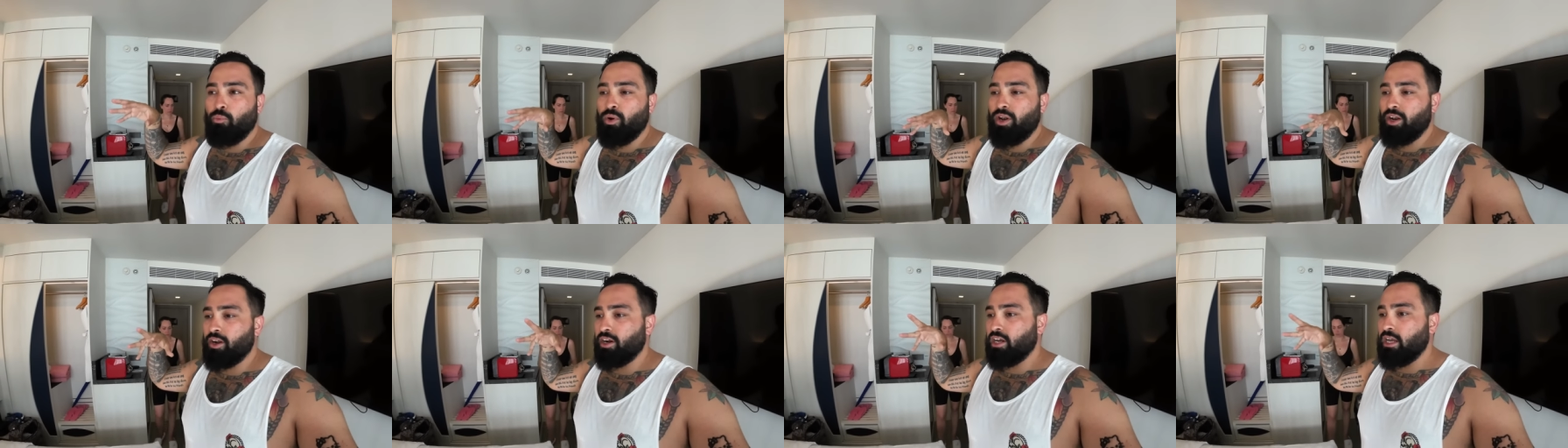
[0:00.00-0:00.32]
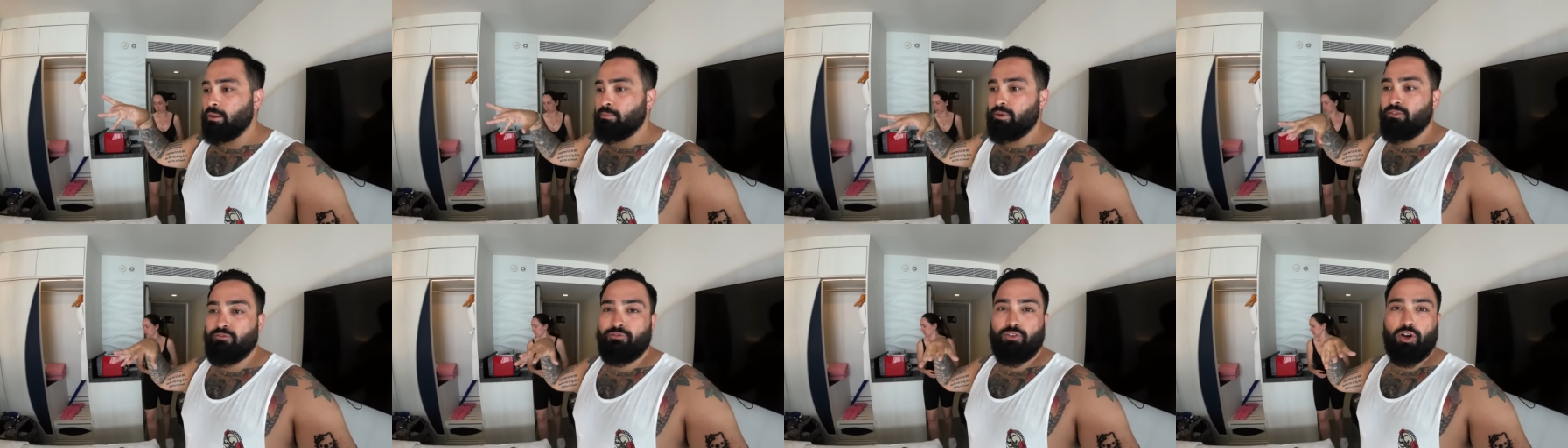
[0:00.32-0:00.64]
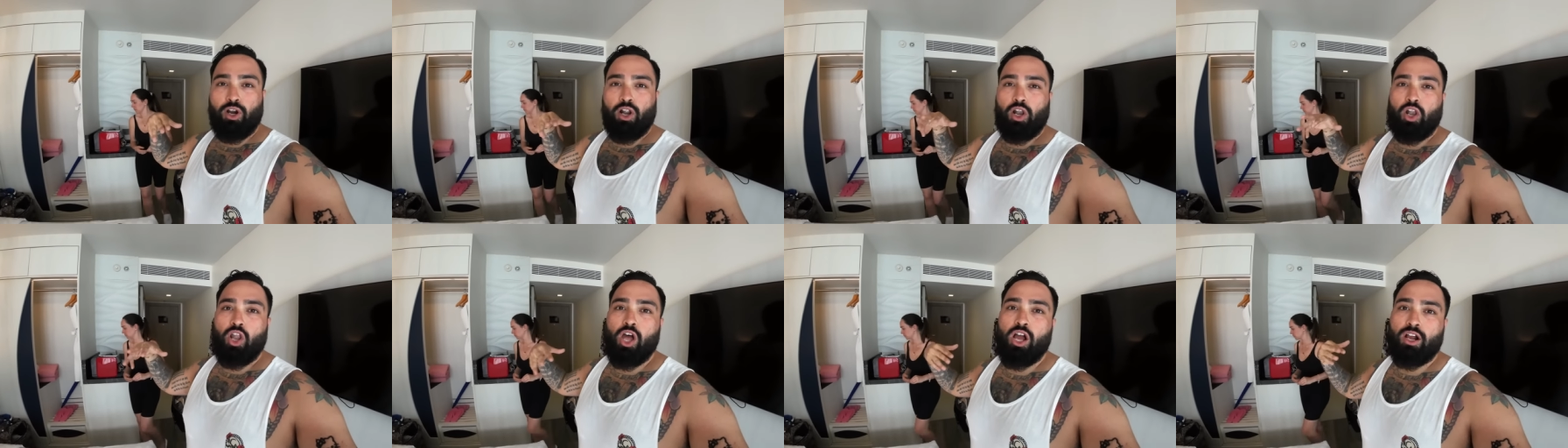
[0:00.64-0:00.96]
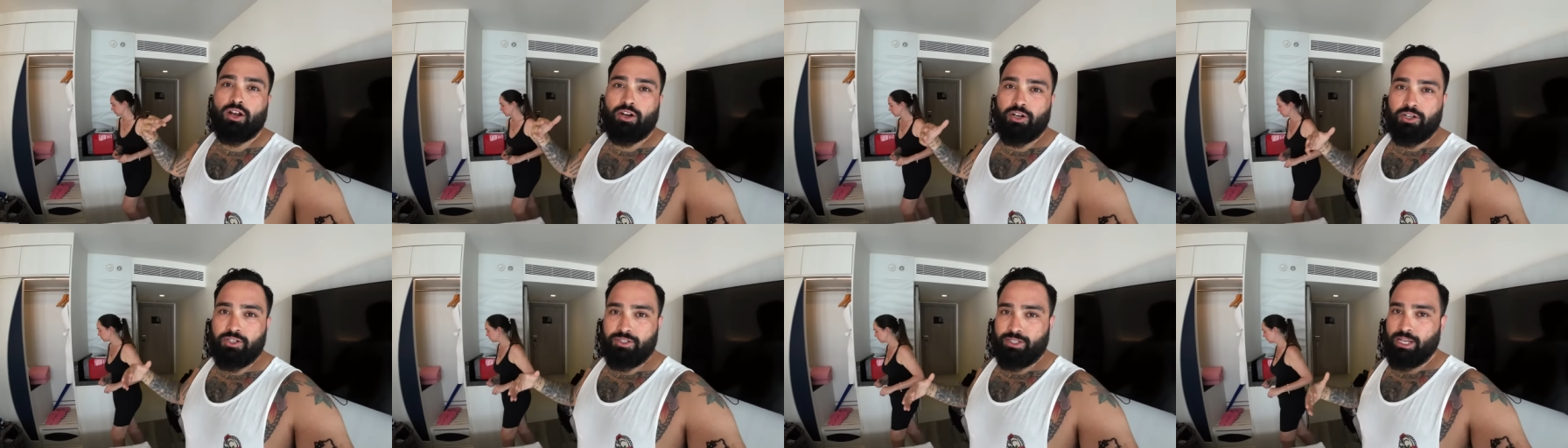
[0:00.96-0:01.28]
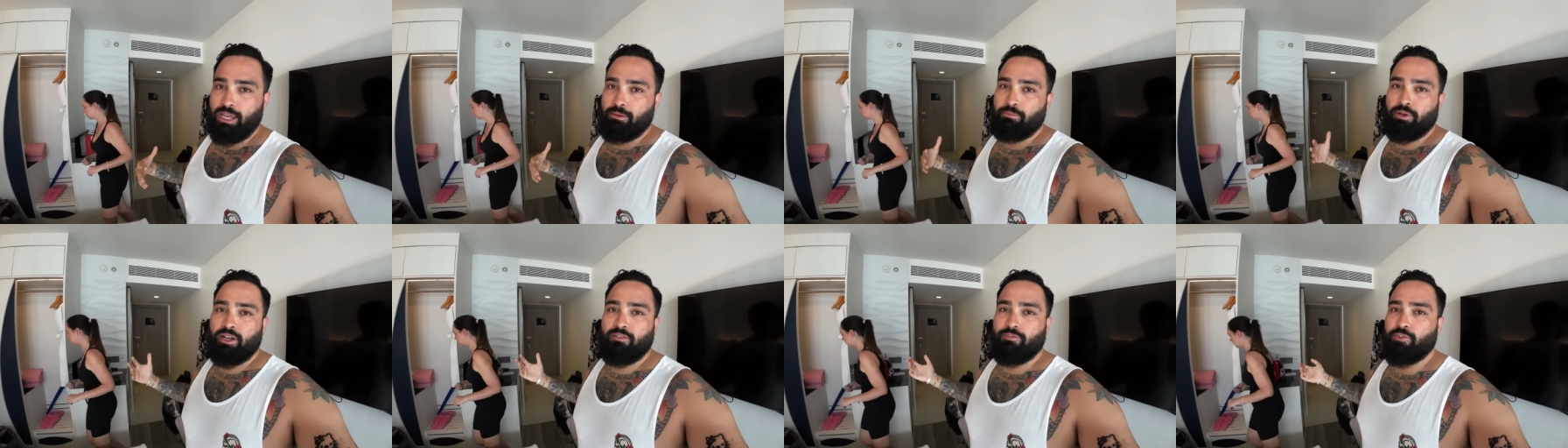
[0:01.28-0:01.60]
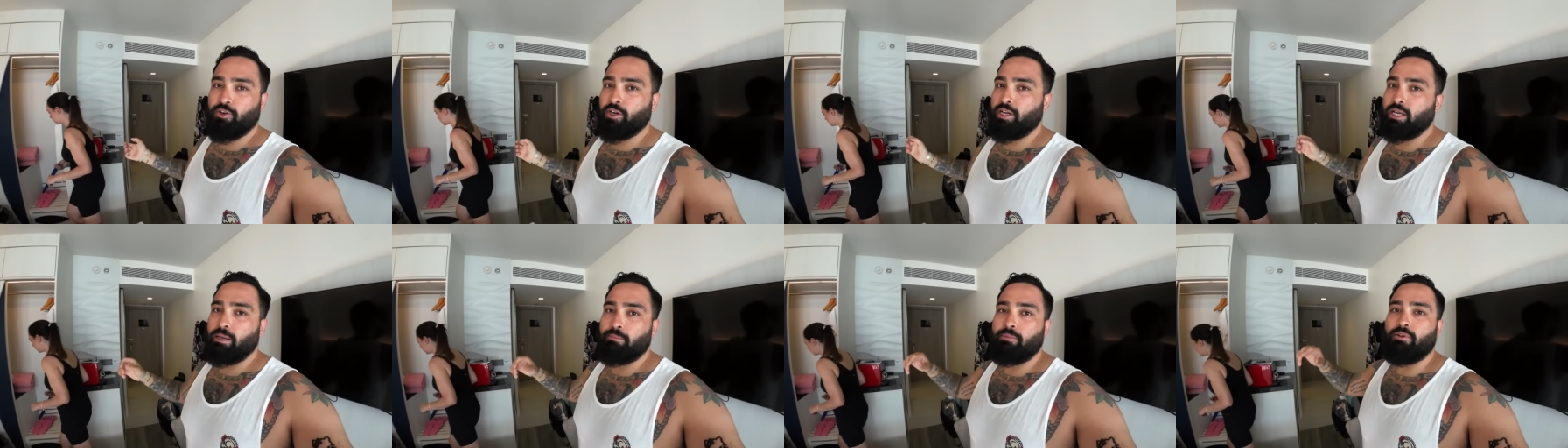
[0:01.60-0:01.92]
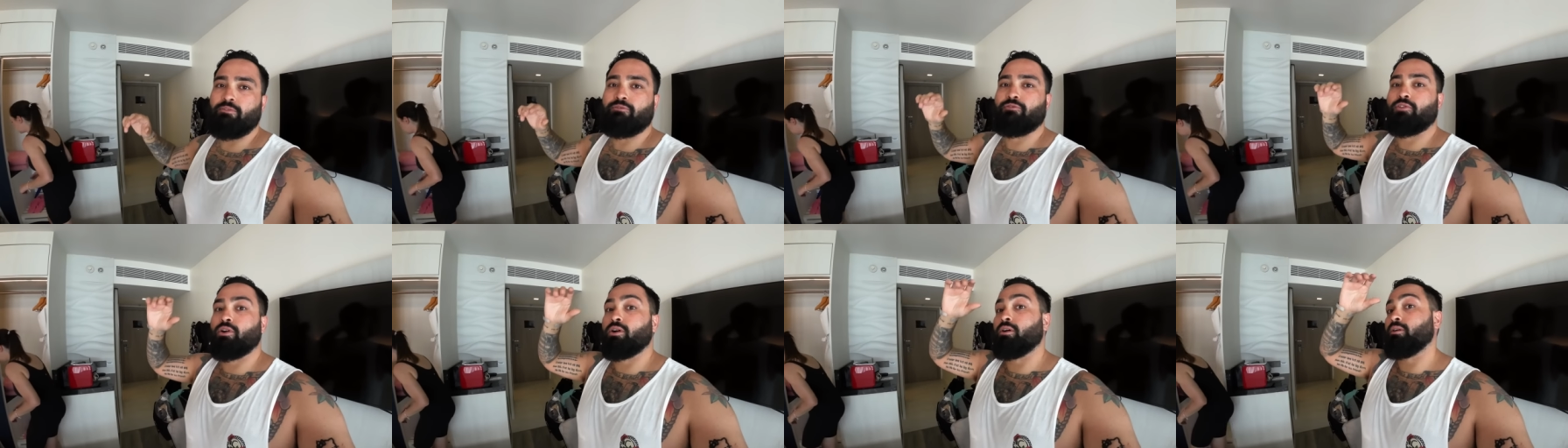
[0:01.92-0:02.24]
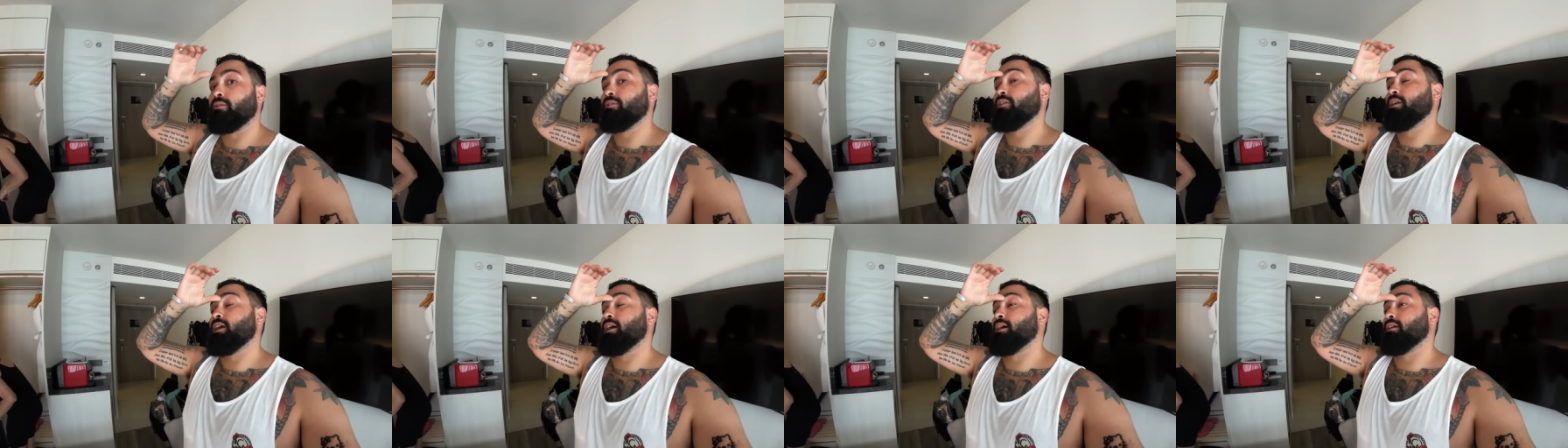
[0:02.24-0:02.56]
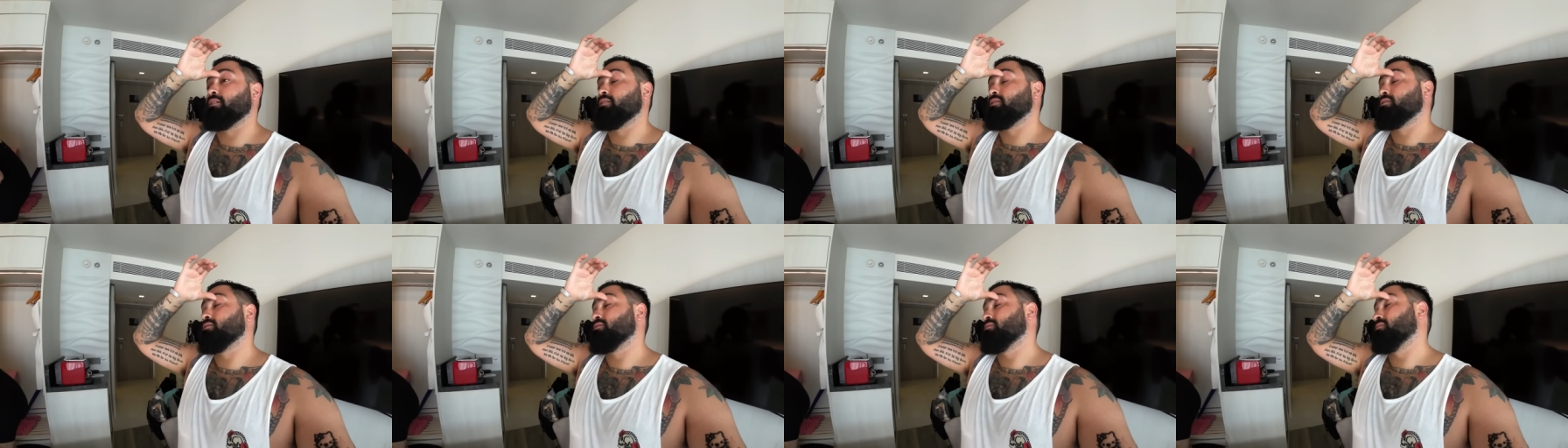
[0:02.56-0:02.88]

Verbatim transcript: when they're coming for a longer stay. But if you're coming for yeah,